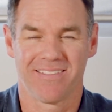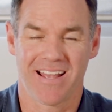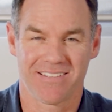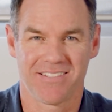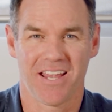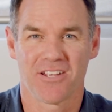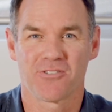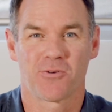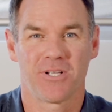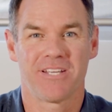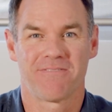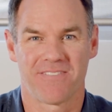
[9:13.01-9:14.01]
That sounds
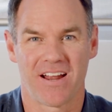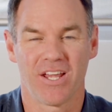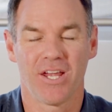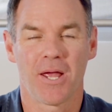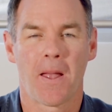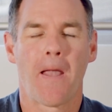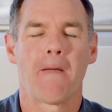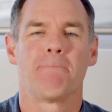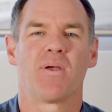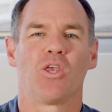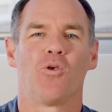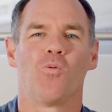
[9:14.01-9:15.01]
really funny,
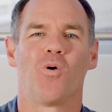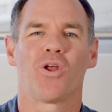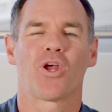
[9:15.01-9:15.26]
but you want